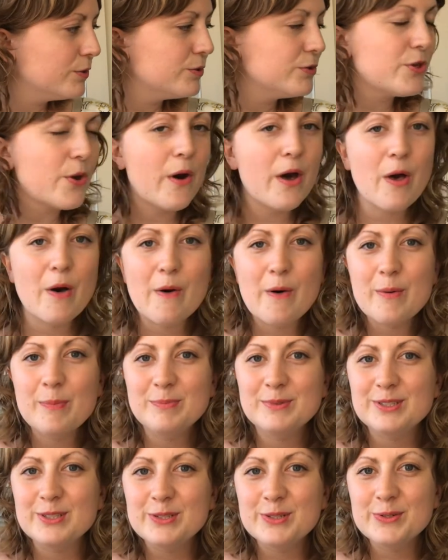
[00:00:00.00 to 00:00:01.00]
So I hope
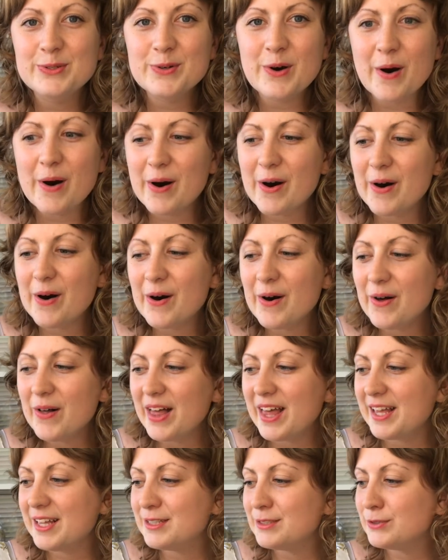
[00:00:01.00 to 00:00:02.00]
you
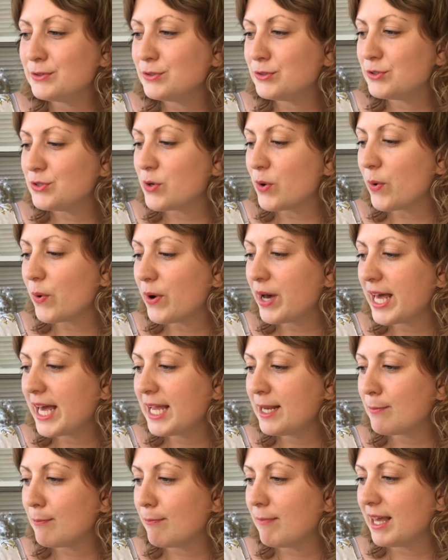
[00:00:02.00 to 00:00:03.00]
all
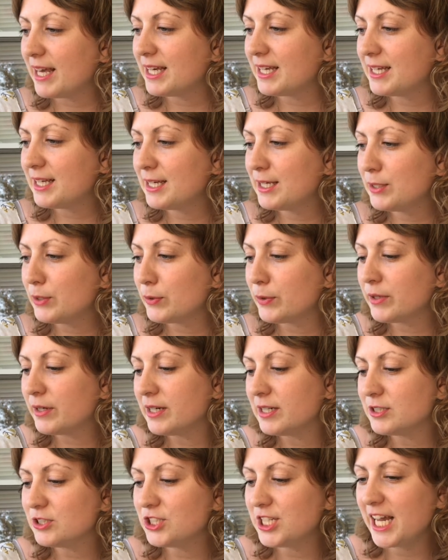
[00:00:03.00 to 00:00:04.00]
enjoyed making
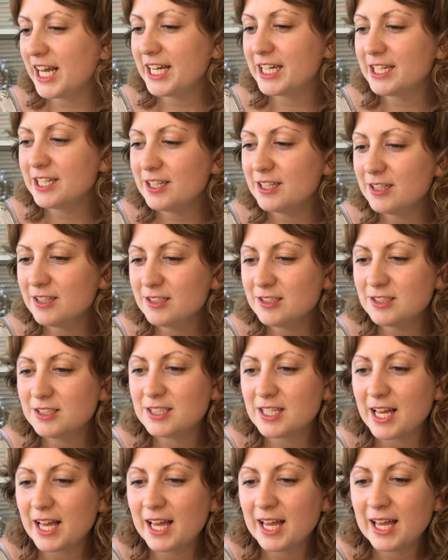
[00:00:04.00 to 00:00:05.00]
your shakers,
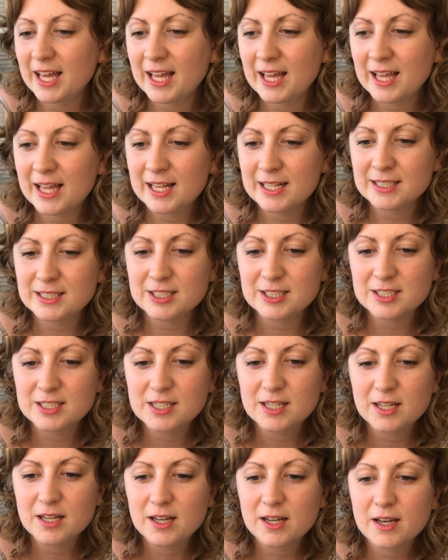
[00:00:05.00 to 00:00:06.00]
and
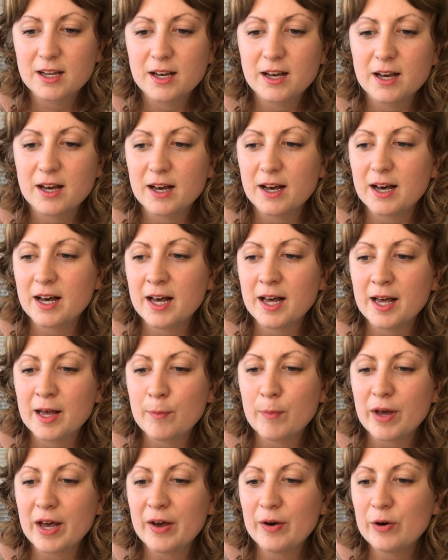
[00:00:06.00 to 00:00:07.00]

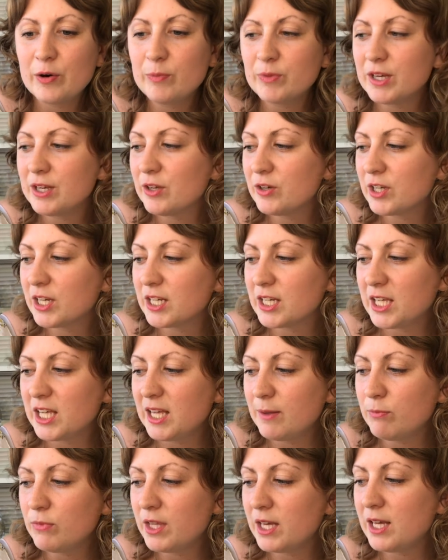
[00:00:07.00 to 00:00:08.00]
I hope that you can
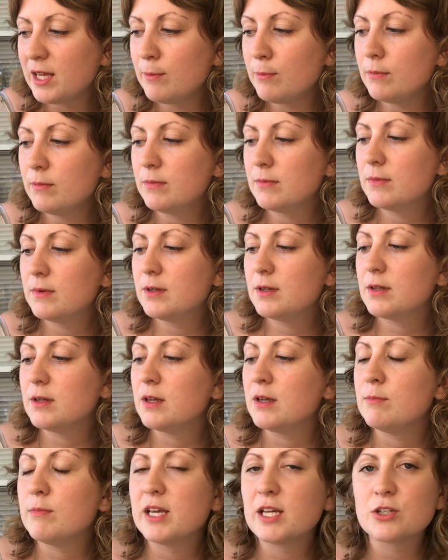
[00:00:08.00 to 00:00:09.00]
keep them,
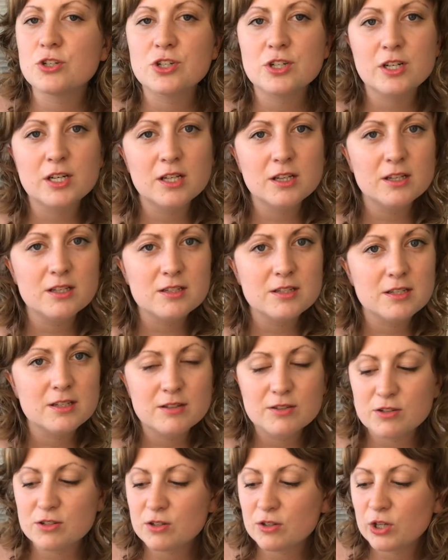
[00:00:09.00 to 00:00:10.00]
and make sure you
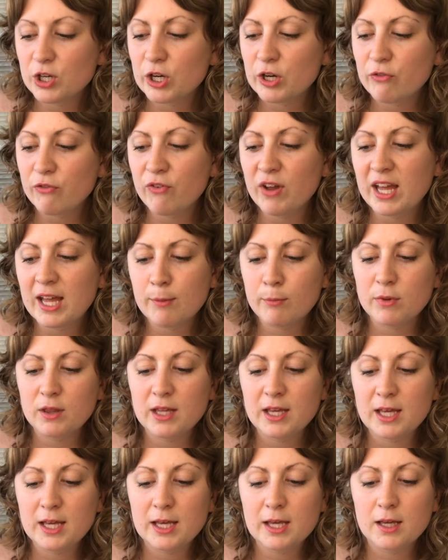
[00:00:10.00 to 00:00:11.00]
listen to your
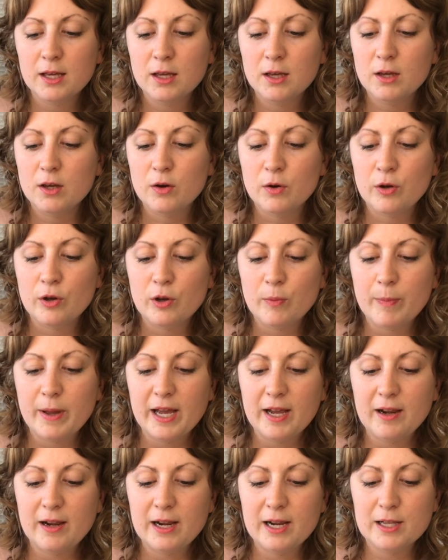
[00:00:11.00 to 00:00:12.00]
family or your
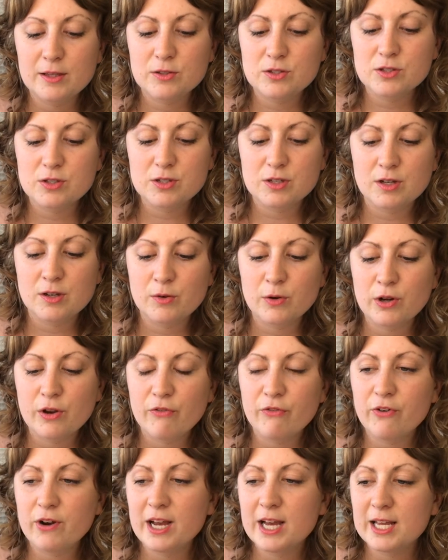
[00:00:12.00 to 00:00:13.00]
parents or your
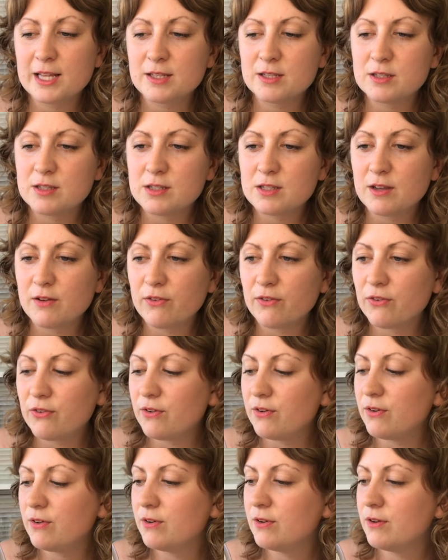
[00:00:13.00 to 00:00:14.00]

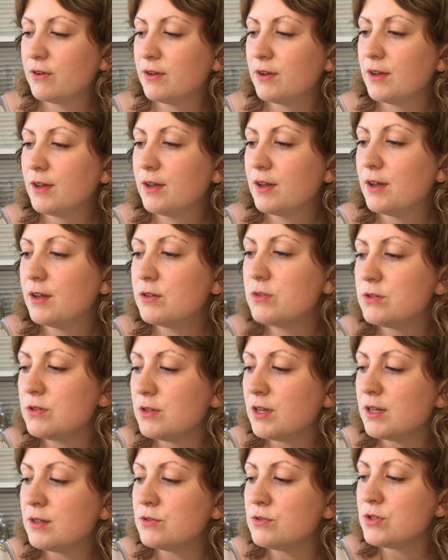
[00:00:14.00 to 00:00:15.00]
friends,
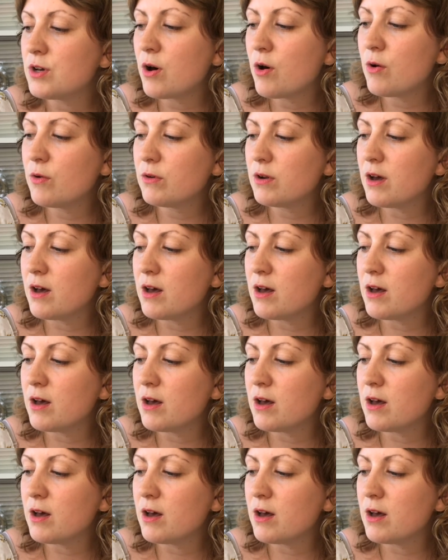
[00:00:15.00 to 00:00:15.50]
and don't